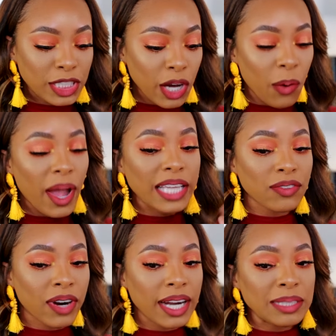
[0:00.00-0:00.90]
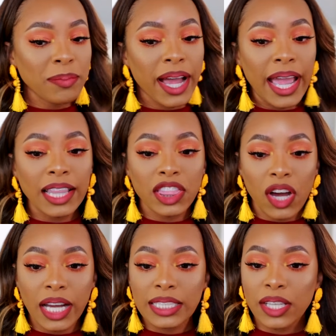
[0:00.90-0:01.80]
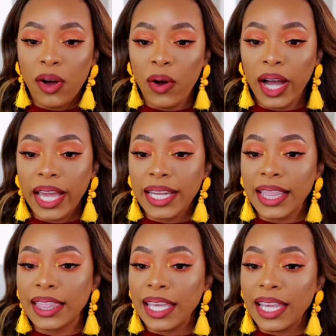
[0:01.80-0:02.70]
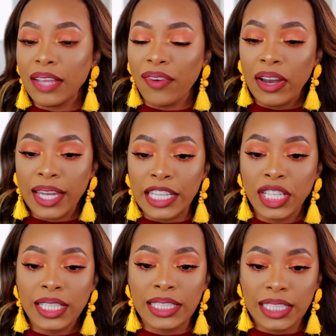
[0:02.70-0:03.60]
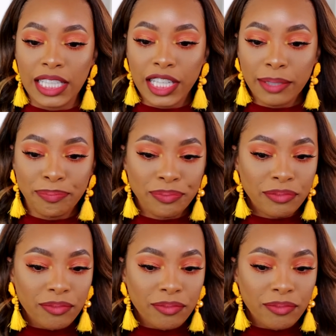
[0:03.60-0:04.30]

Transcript: So as far as my thoughts on the foundation and concealer,